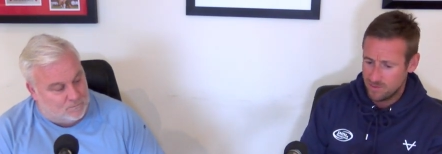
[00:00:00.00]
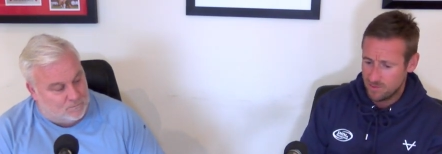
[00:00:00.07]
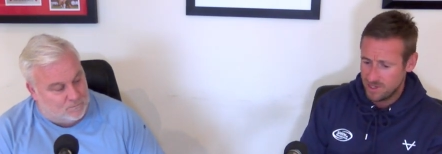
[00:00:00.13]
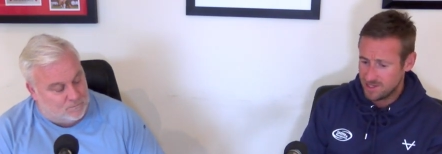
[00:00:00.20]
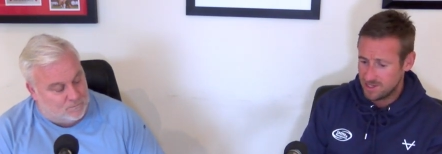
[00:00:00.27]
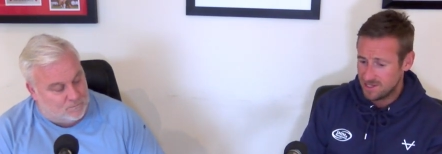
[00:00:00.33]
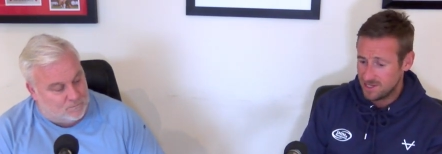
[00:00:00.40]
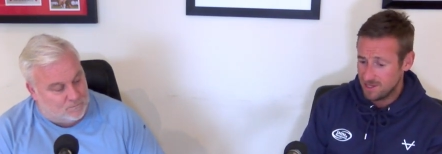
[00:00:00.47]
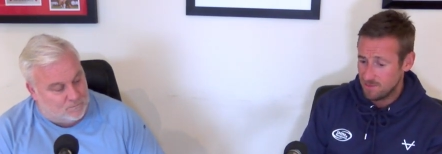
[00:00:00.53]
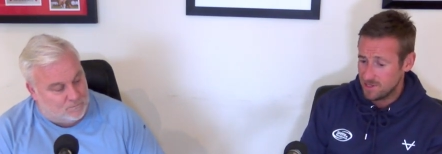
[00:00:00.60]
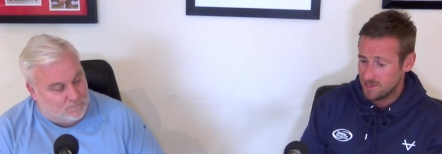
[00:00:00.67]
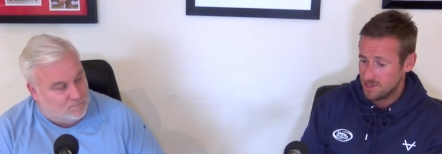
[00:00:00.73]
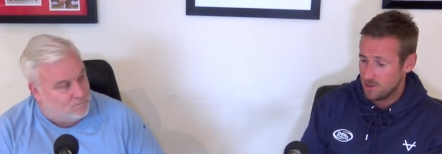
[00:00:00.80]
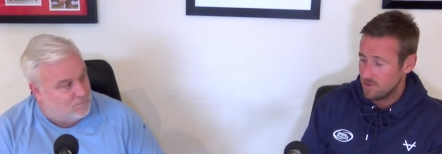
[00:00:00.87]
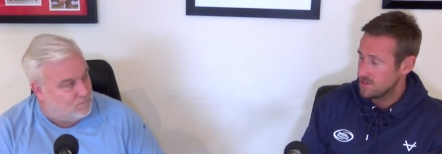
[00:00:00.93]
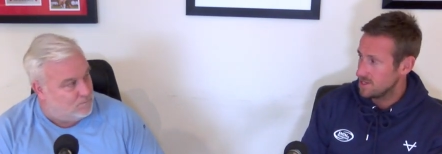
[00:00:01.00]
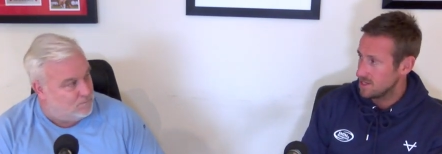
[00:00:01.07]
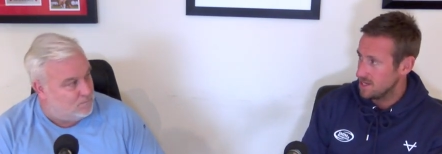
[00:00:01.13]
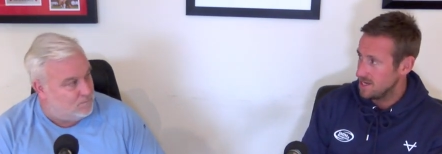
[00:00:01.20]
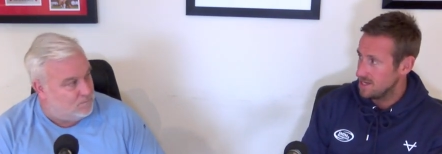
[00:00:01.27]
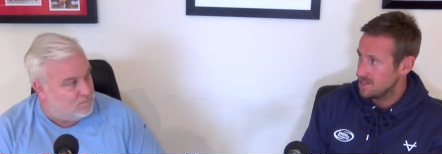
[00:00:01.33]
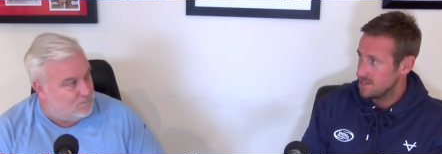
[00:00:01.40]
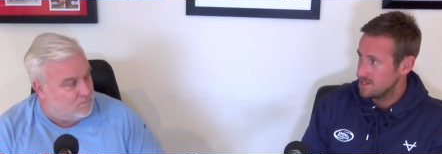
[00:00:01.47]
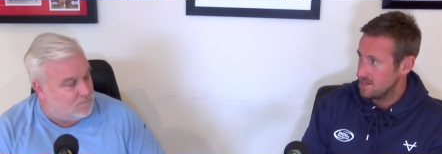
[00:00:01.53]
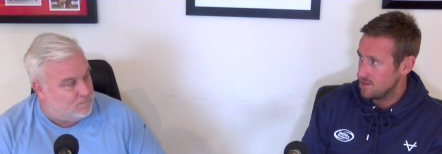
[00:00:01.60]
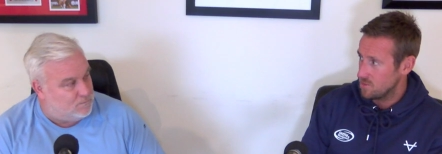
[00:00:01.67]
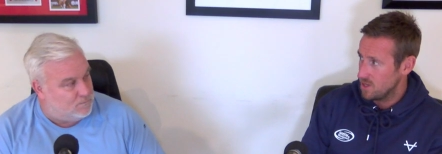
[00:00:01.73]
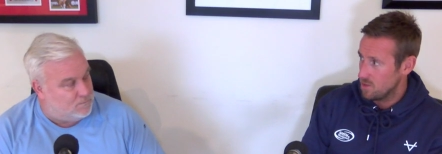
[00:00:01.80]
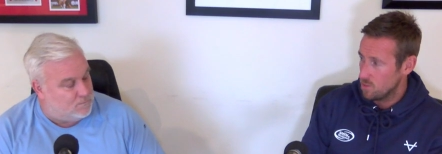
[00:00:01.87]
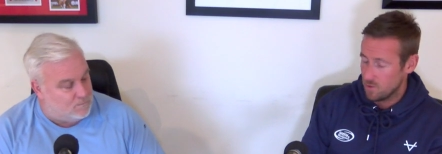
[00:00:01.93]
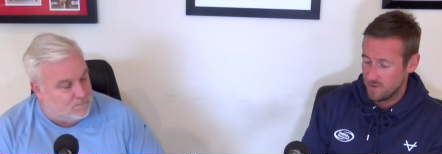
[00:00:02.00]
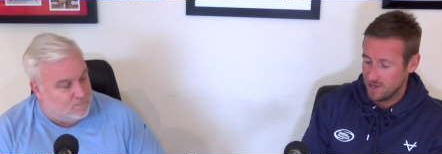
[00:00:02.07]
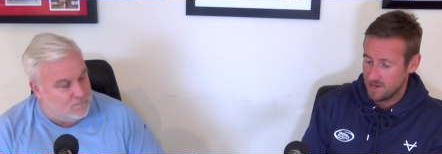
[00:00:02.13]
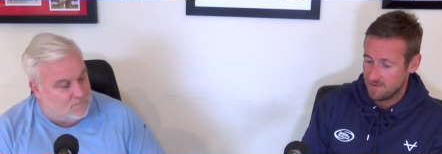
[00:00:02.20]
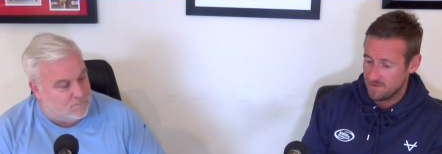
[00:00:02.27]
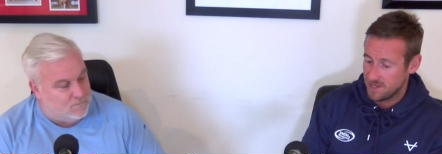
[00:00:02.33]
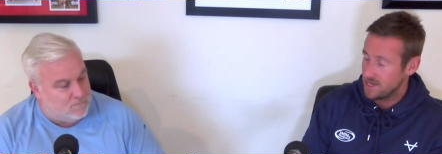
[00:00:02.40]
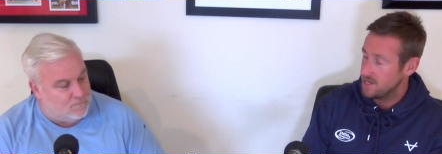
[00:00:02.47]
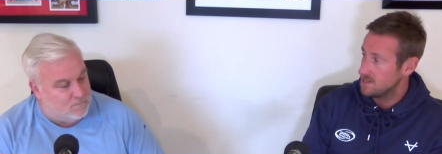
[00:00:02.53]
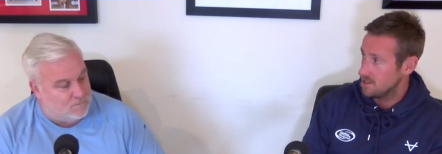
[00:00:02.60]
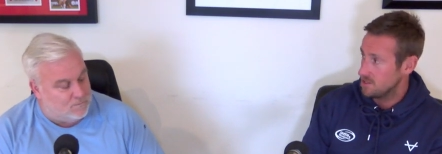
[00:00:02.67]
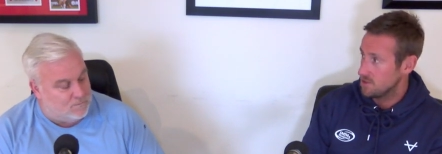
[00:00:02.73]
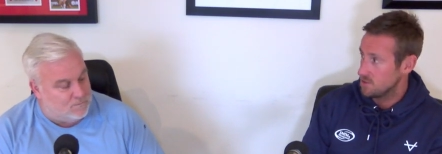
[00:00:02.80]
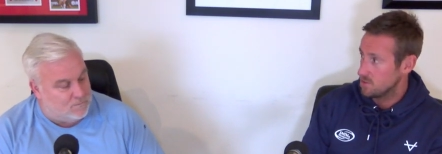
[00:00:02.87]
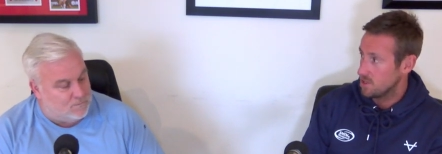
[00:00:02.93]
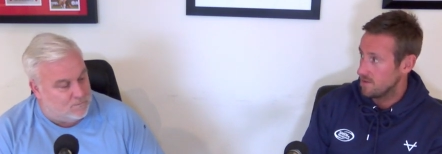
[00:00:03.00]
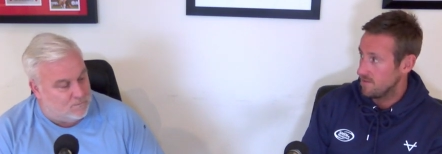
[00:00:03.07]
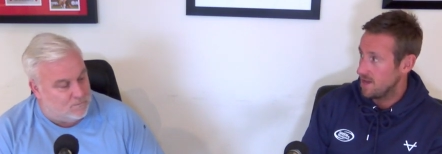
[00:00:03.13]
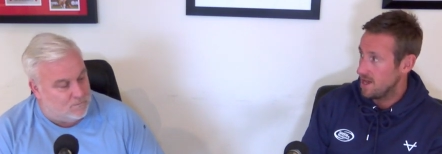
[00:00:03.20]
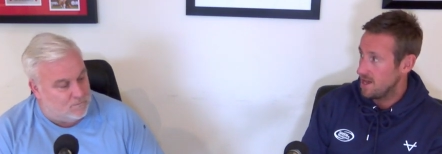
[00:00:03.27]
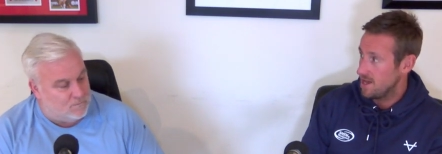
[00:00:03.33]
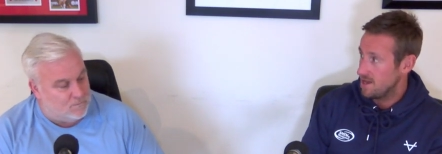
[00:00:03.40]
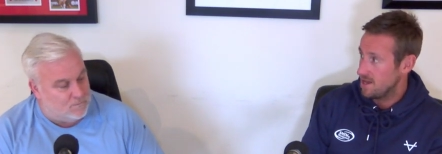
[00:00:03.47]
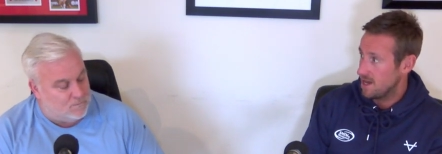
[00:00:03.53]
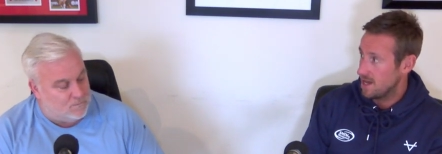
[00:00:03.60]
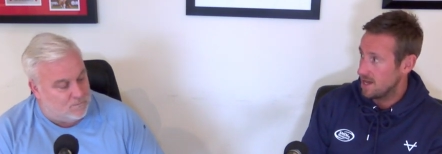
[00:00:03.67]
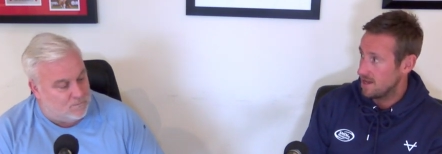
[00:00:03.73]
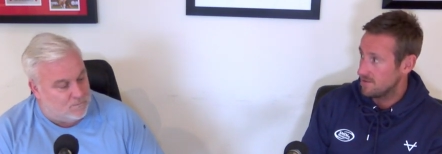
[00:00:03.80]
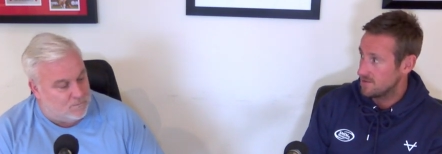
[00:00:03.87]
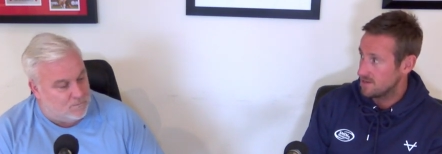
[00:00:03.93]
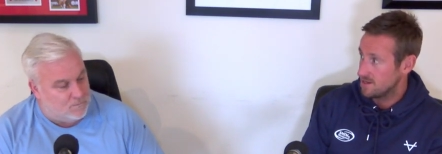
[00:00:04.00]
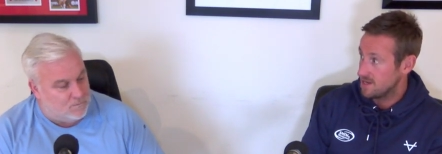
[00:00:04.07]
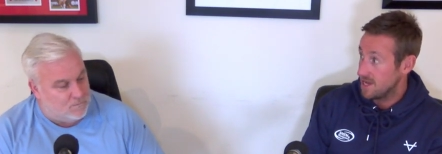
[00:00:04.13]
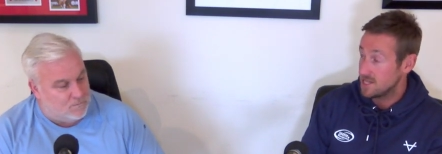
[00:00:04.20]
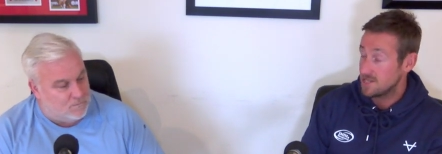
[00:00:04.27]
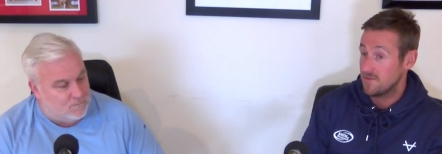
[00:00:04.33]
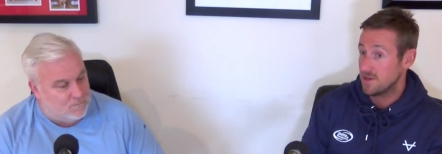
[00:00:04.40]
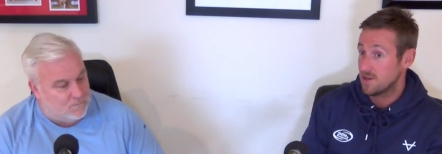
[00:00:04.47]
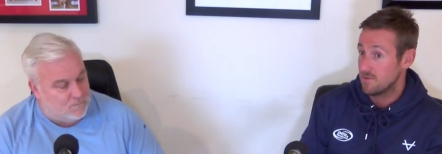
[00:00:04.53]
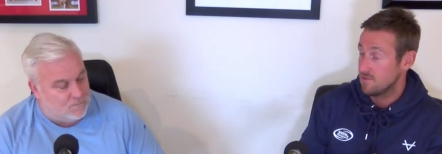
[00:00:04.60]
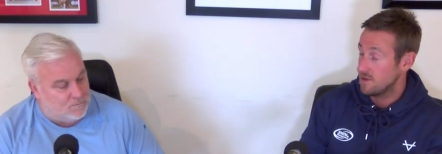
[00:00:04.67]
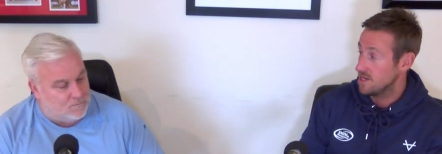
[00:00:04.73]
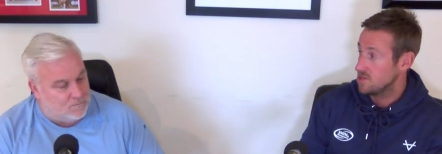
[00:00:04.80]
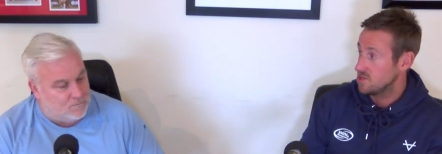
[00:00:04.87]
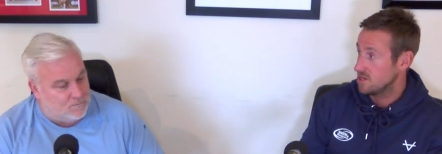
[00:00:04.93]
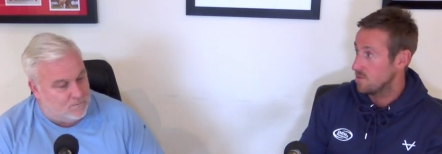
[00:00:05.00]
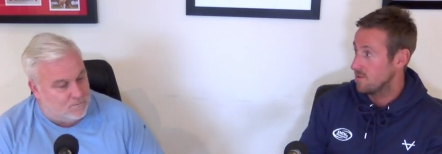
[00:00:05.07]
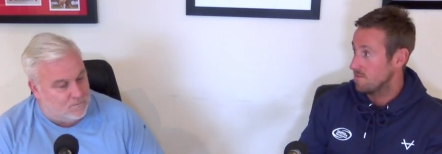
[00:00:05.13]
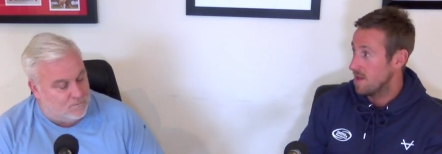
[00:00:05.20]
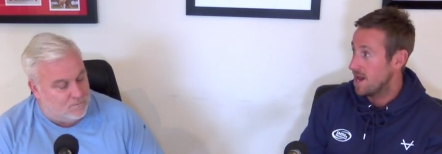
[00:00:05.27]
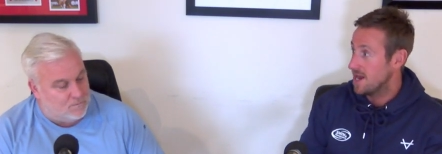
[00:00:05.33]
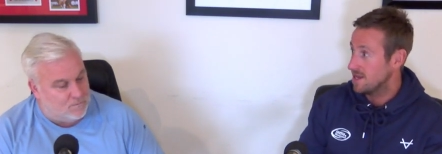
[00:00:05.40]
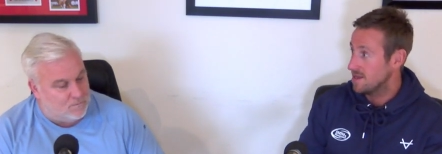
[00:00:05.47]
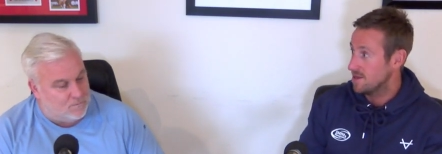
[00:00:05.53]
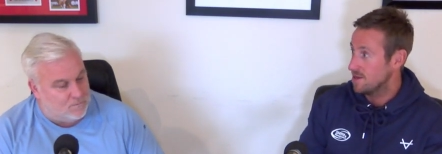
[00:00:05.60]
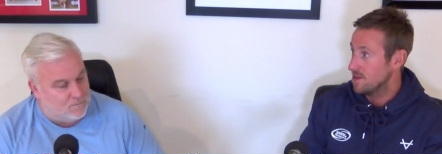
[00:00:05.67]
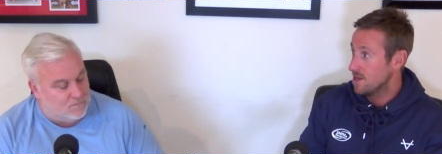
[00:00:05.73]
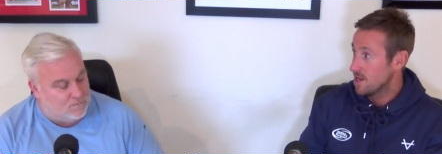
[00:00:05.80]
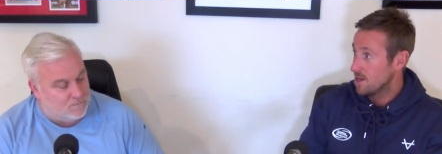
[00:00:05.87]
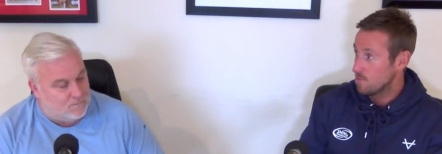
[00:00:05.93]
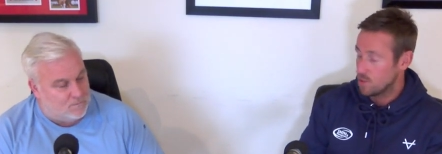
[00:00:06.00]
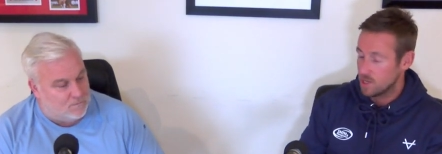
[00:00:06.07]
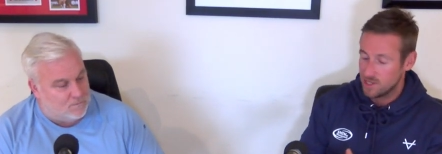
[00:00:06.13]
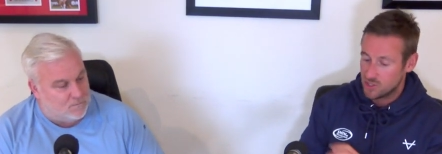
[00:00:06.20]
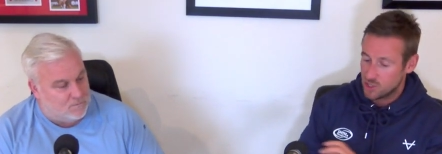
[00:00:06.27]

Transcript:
Speaker 1: it's a similar story to Leeds, isn't it? We're worried if Leeds lose one of their halves. Yes, they can rejig with Myler, but it